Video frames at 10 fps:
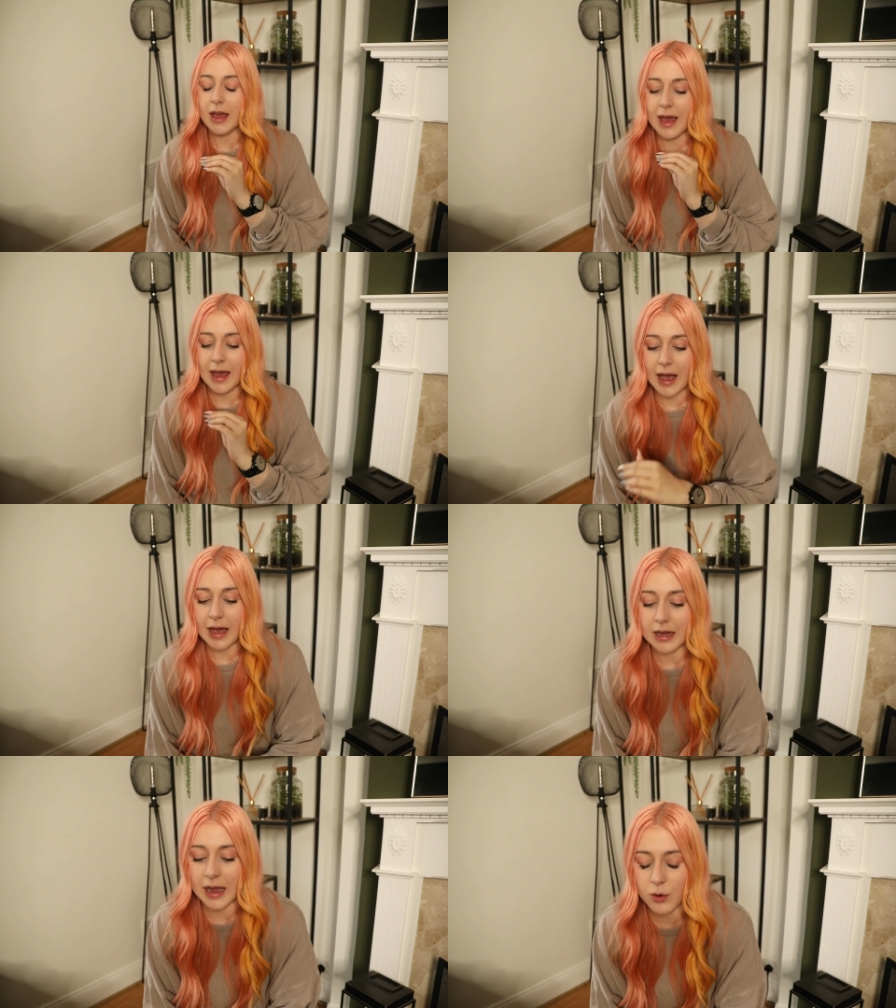
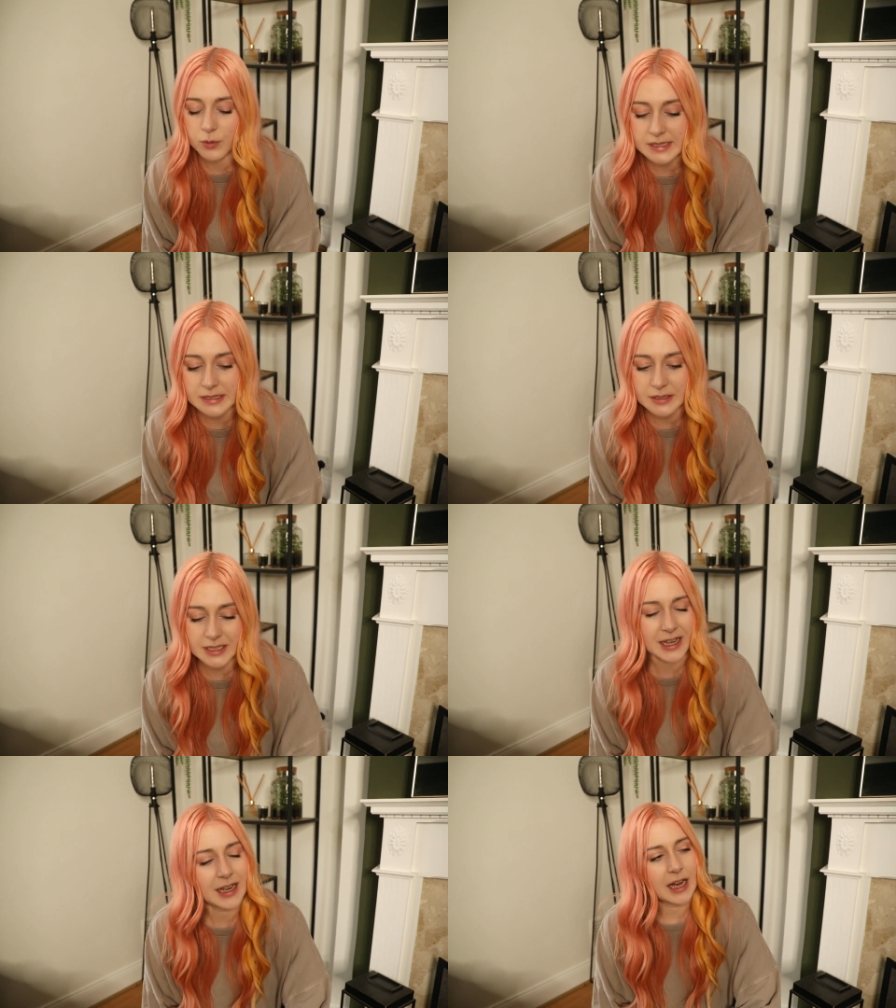
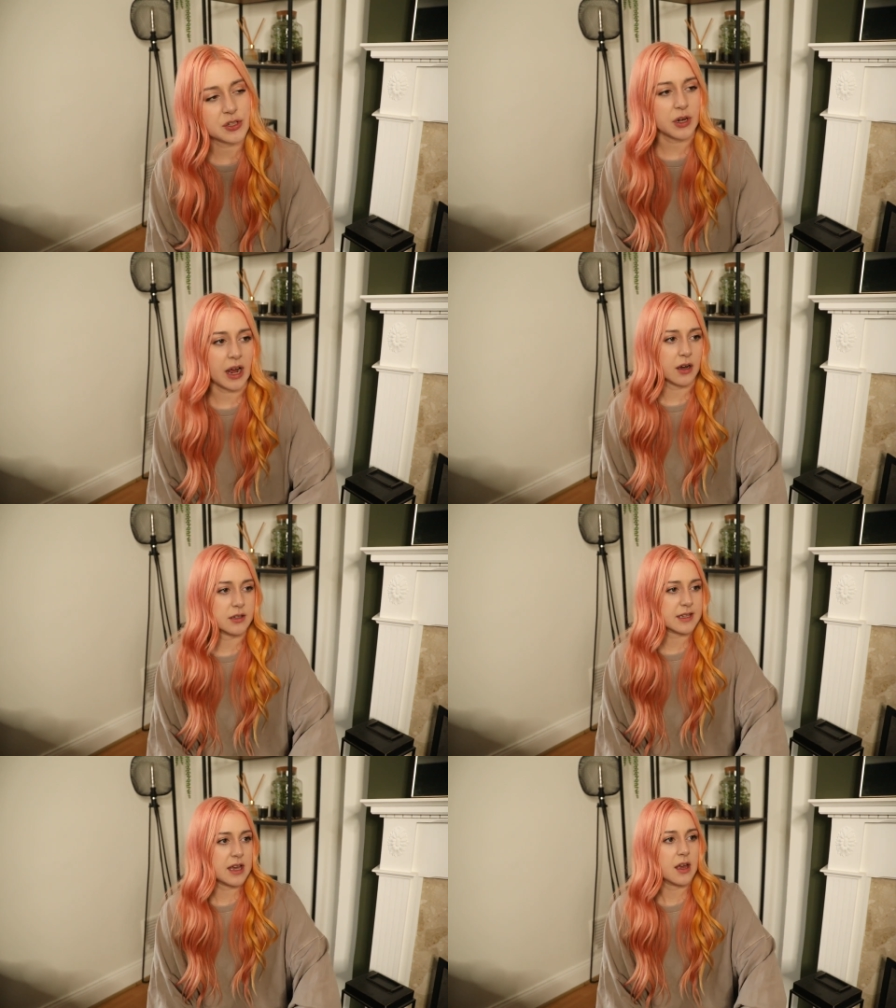I don't know how
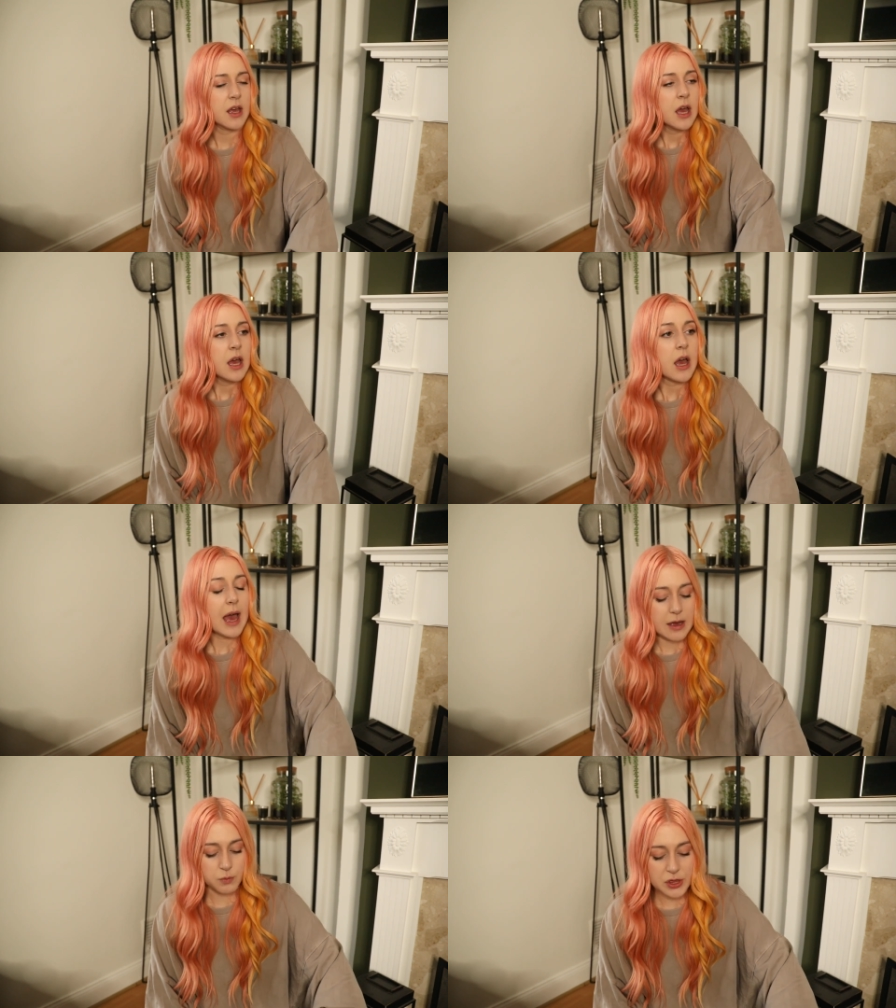I say
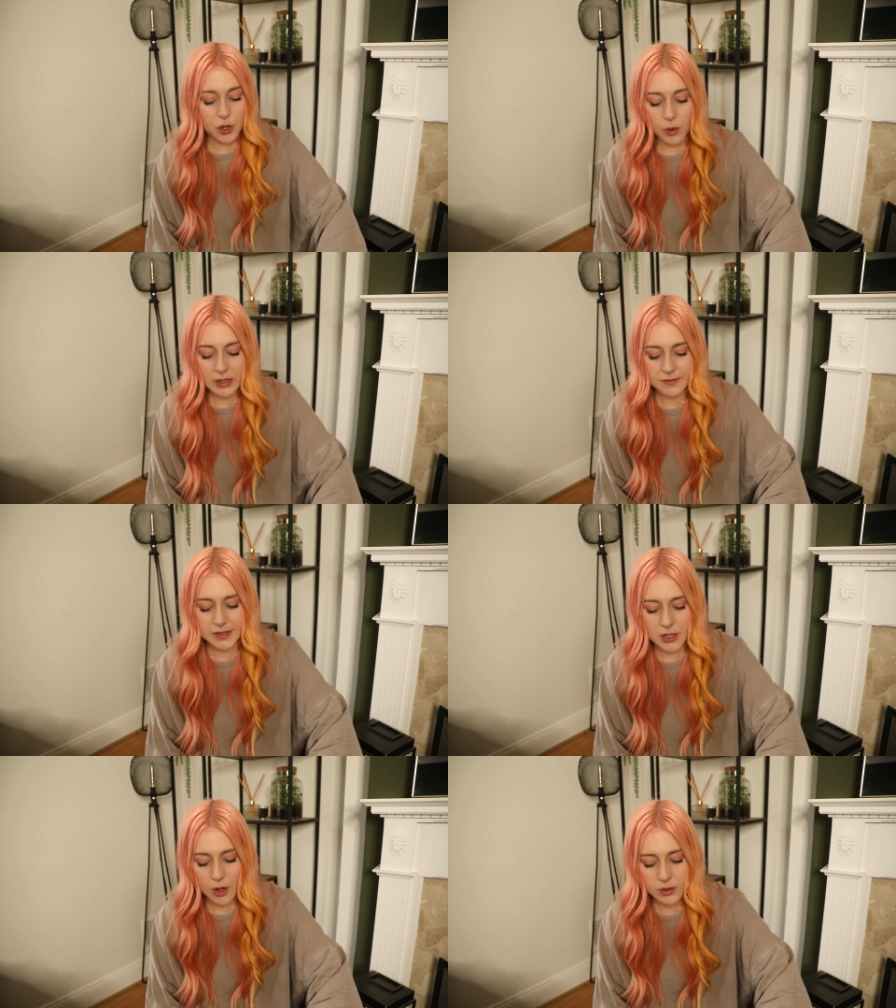it, with Oakley
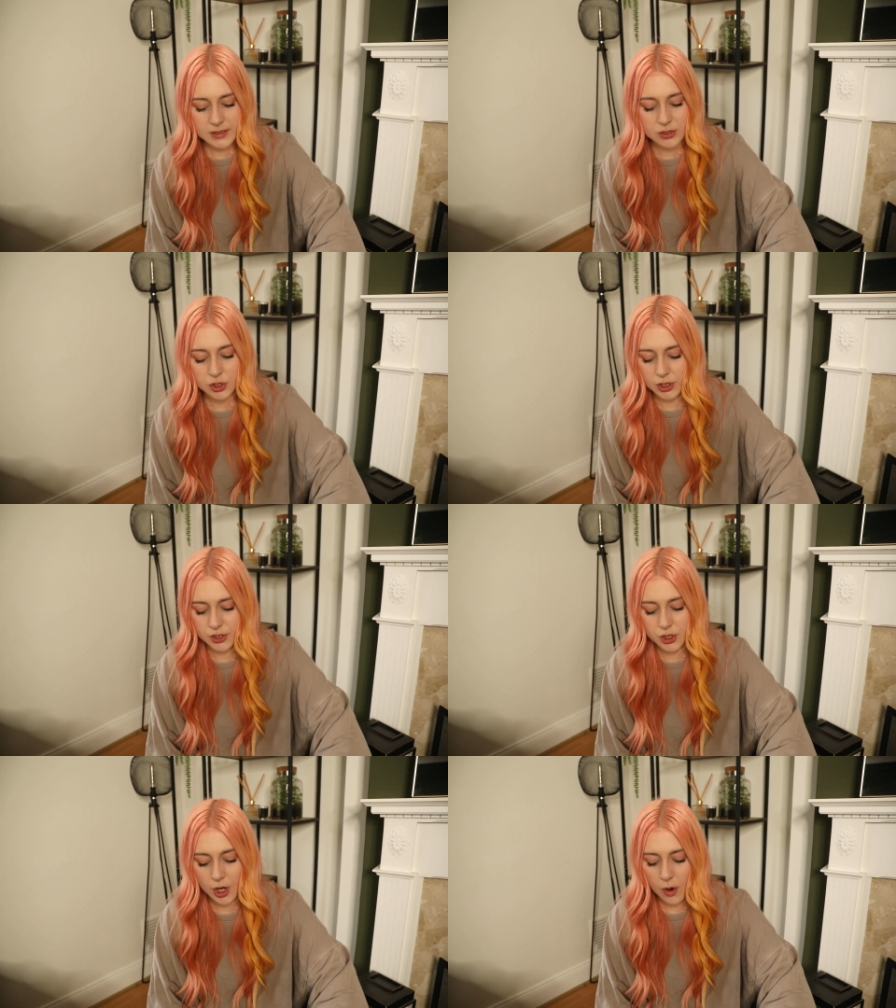videos,
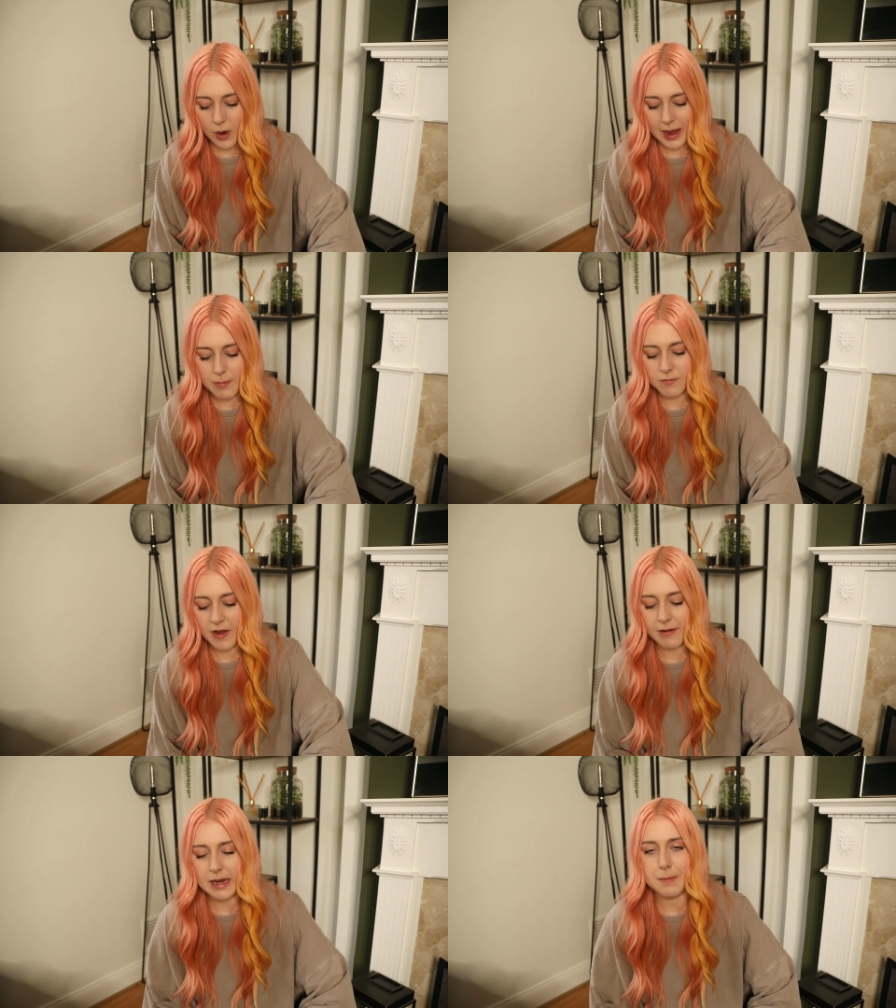just know I'm
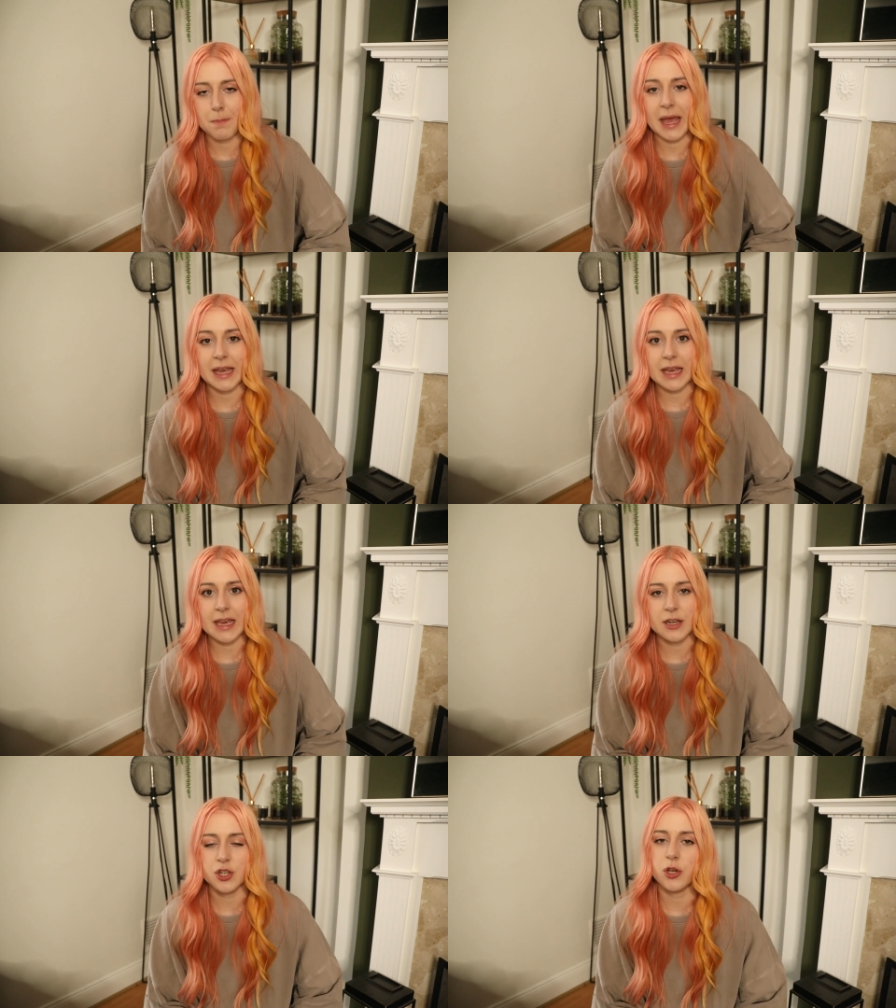very
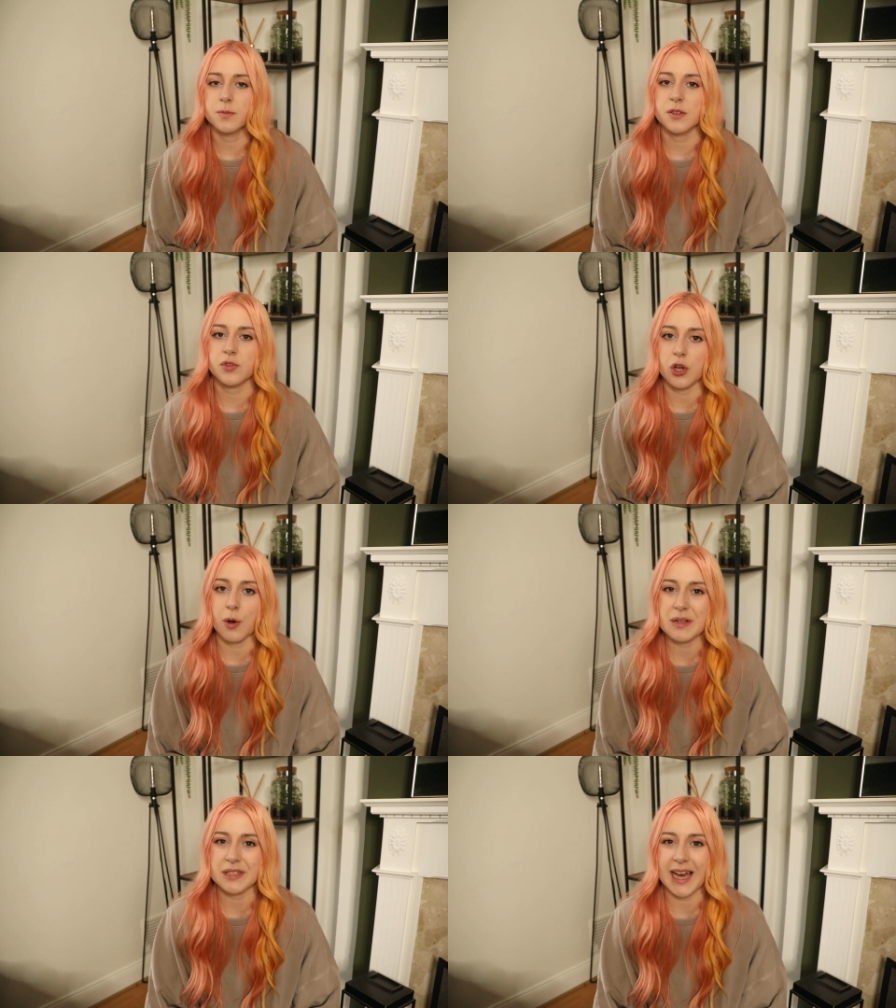picky in terms of the
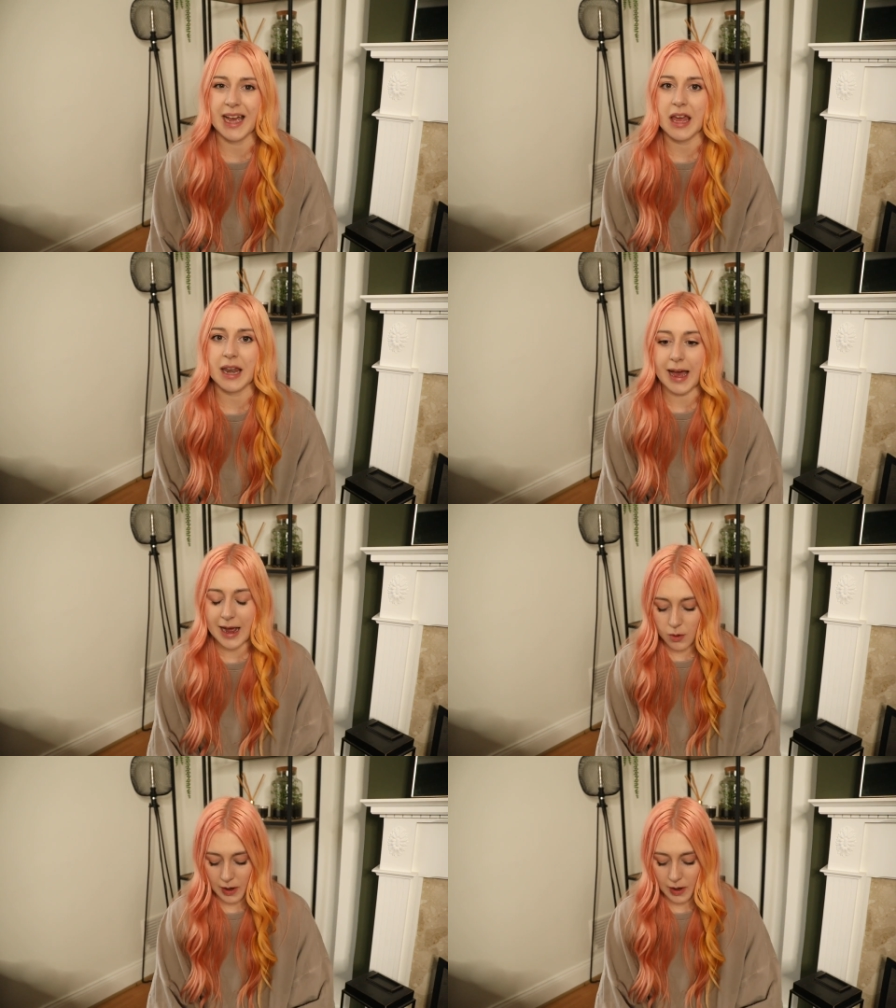comments that I allow.